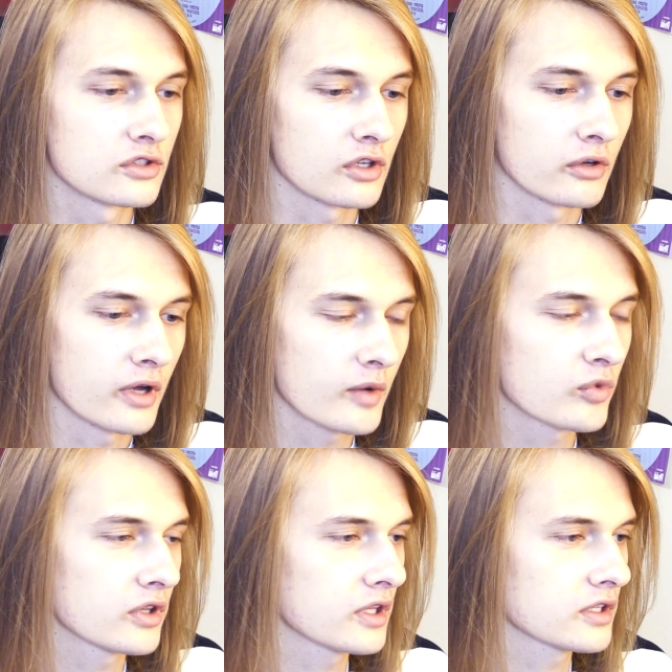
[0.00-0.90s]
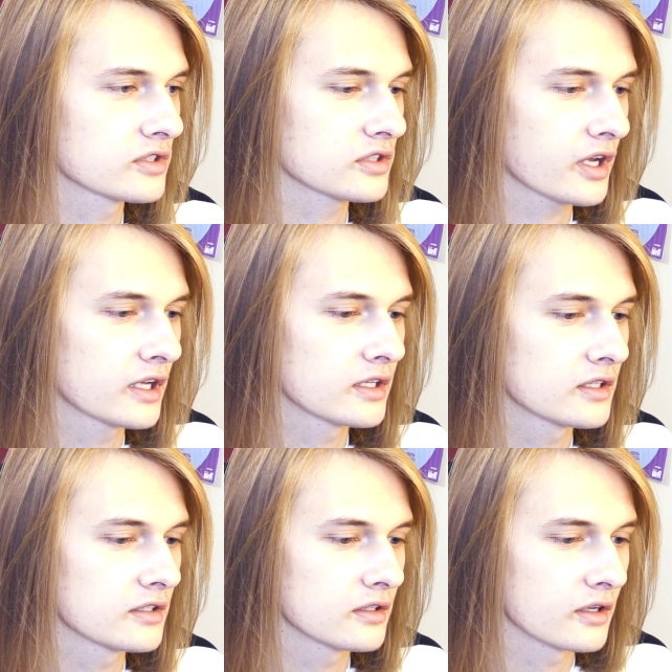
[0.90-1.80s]
So I'm really
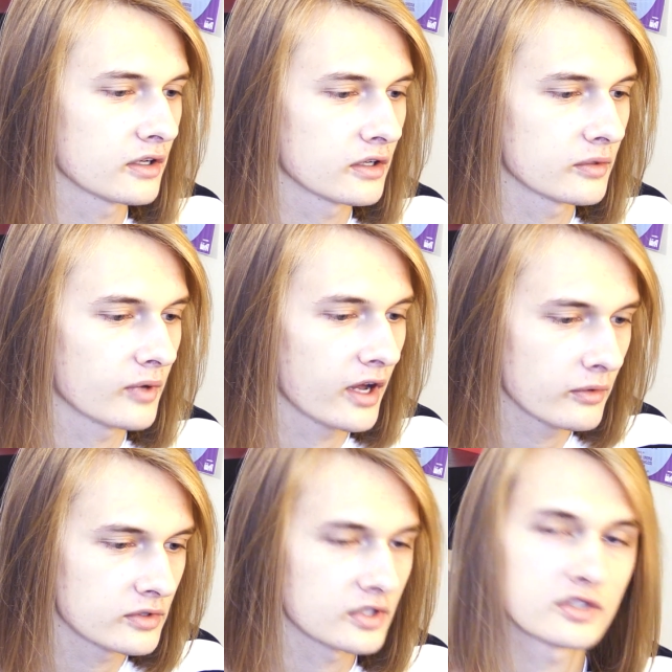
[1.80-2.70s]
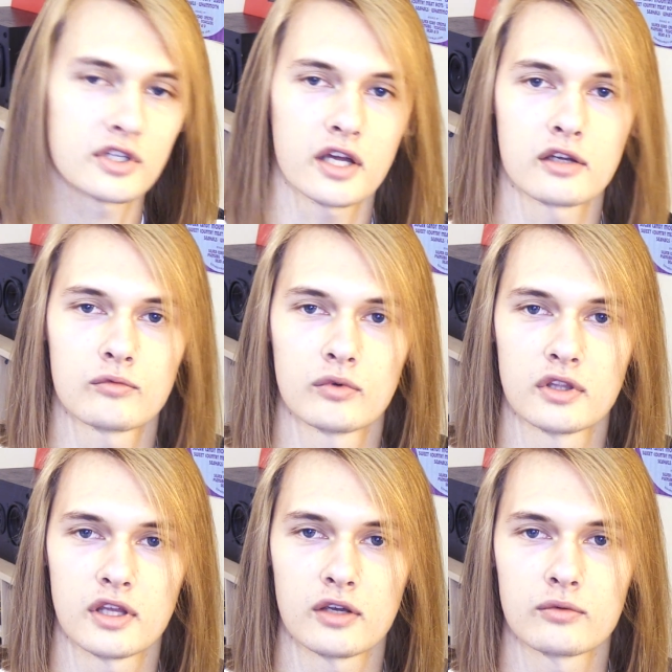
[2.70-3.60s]
excited. I was excited
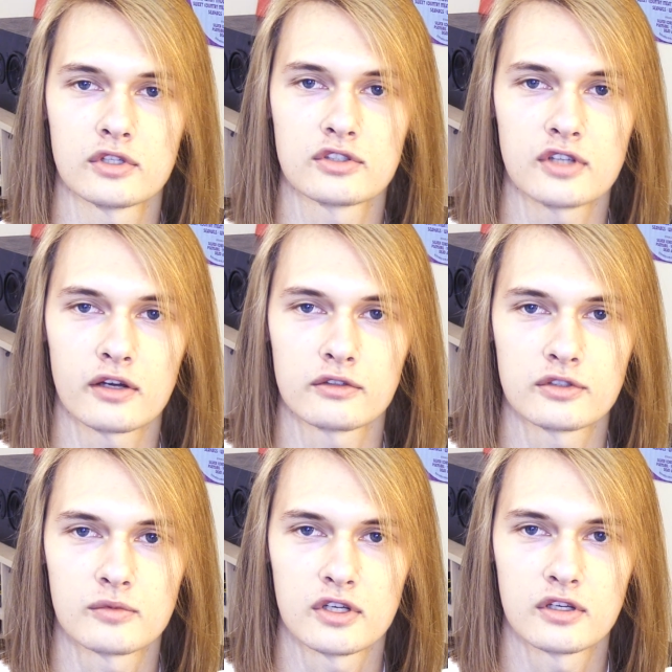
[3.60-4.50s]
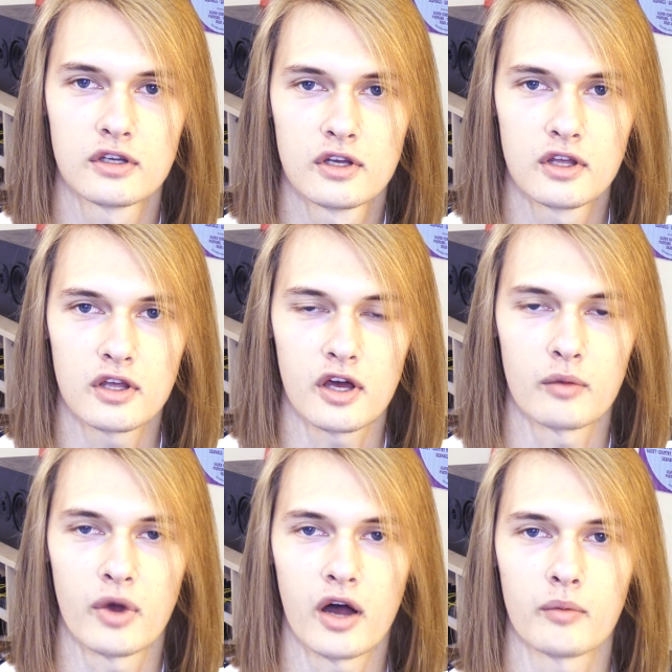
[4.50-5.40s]
when they reached out to me
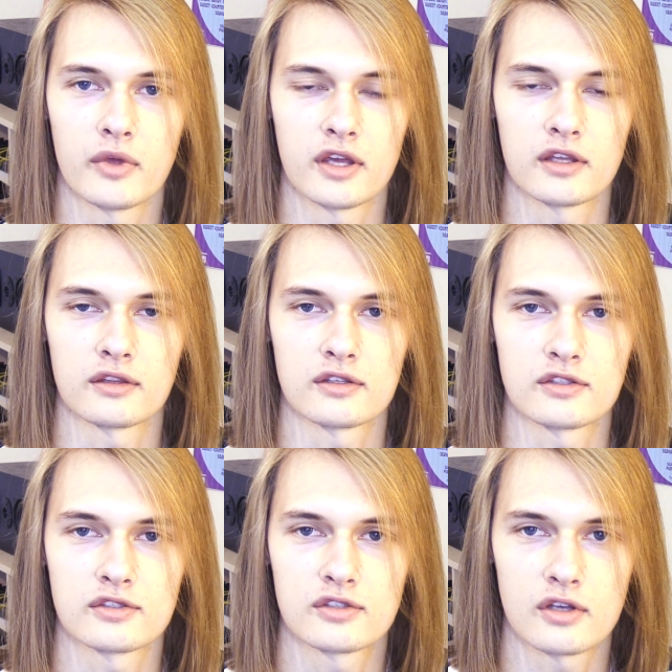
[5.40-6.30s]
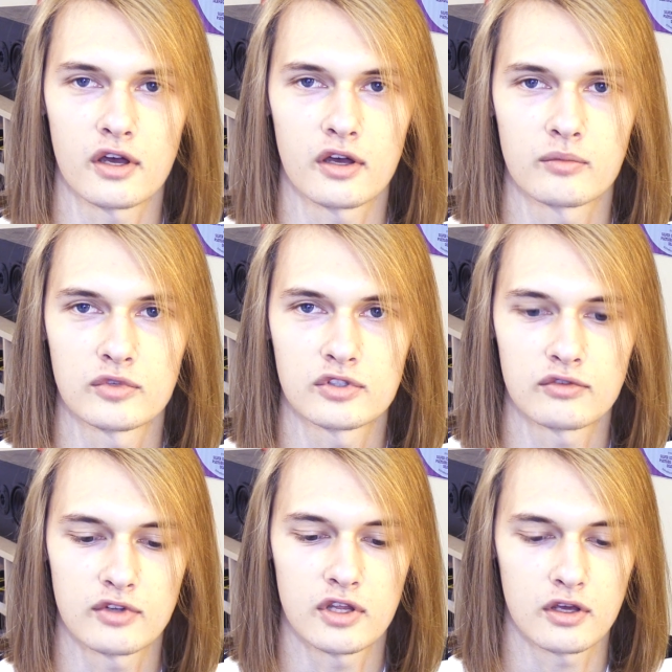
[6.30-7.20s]
about making this
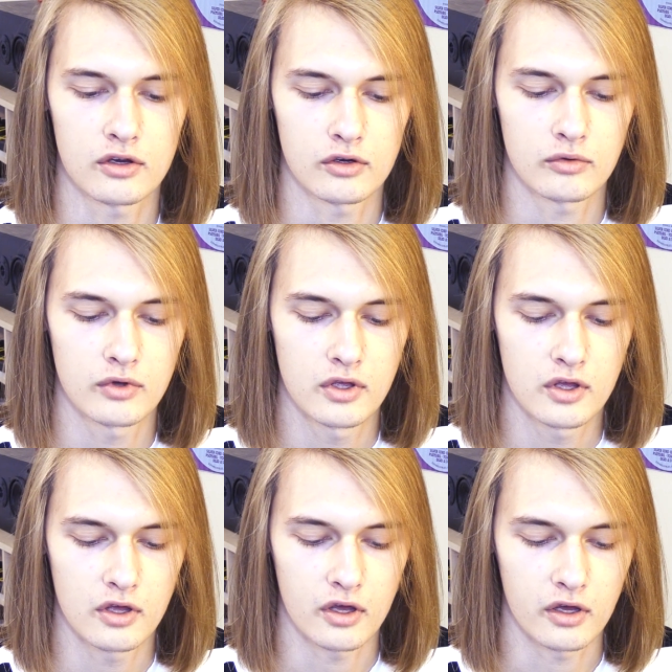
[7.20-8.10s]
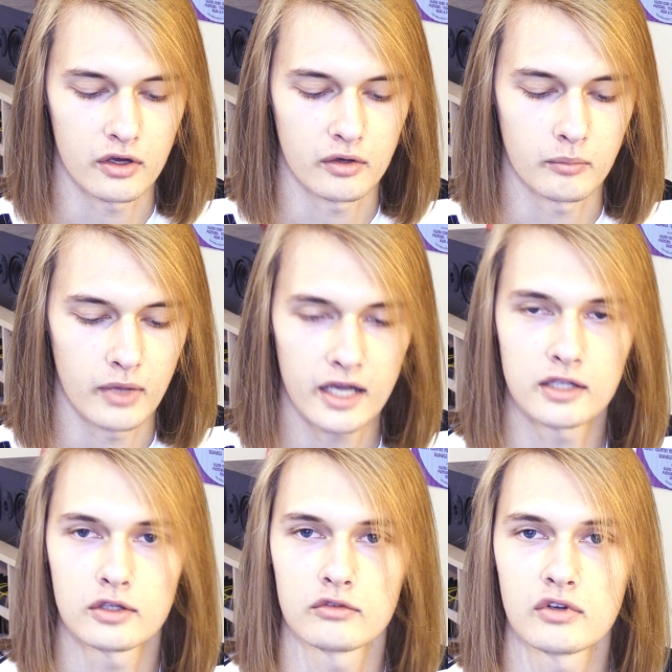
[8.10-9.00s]
music video
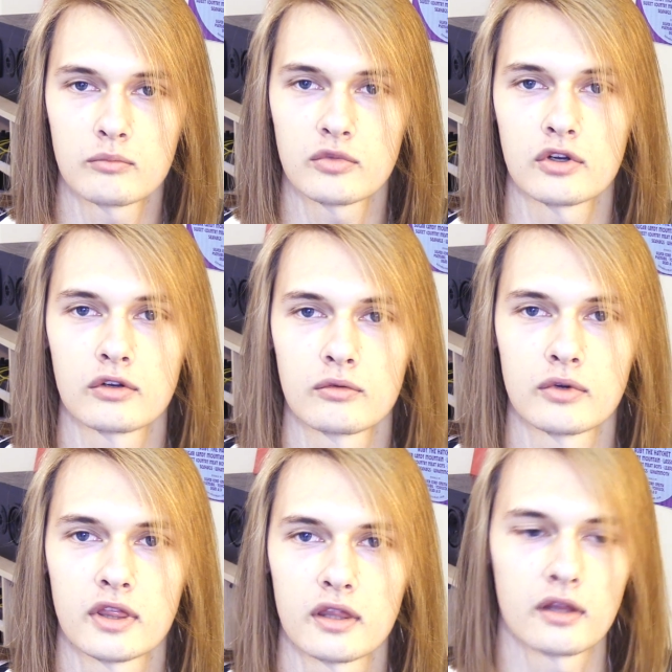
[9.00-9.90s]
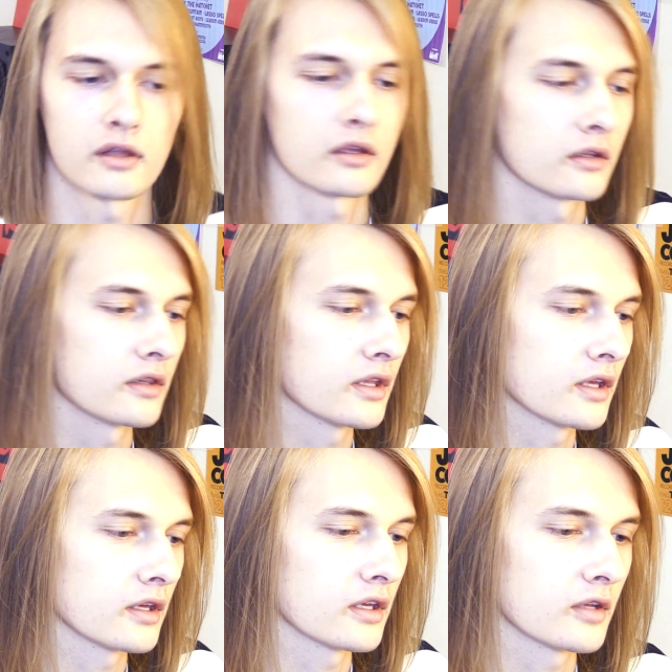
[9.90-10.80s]
back in November when
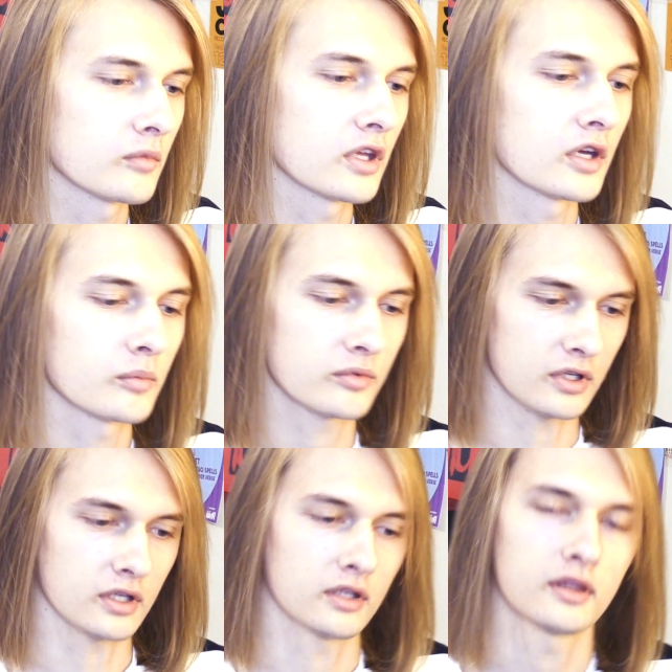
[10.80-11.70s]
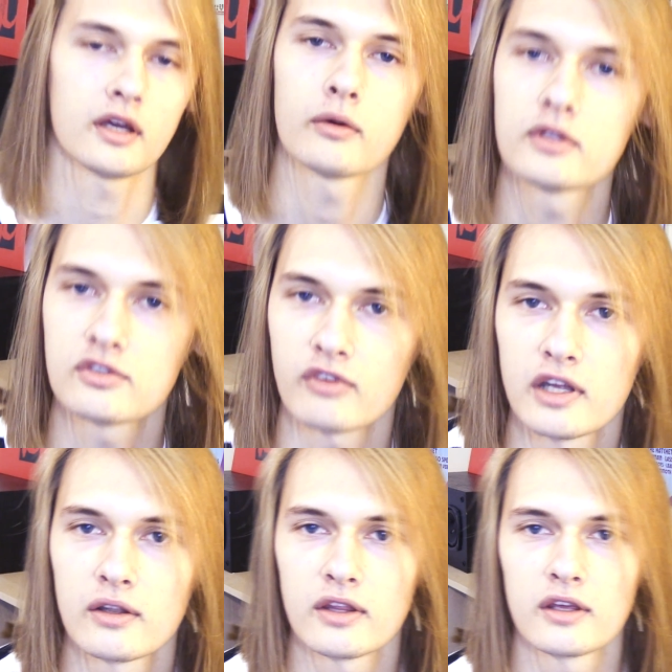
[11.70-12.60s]
they hit me up, and now it's
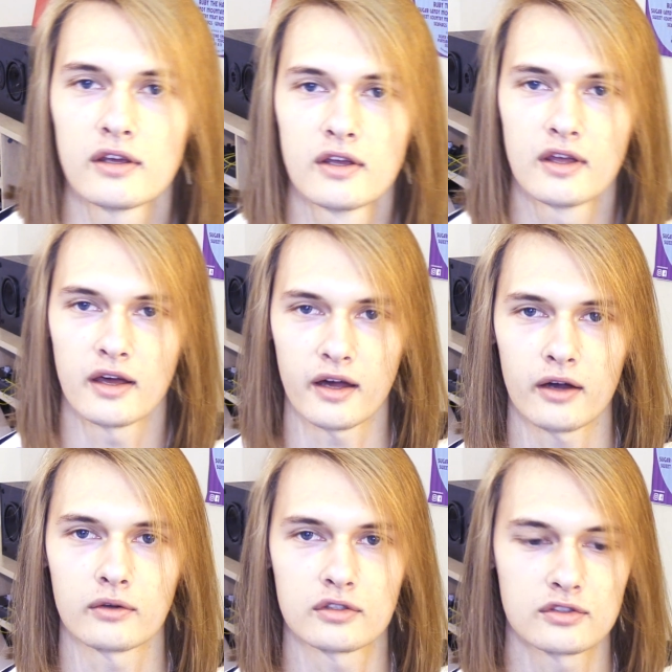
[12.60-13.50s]
finally out.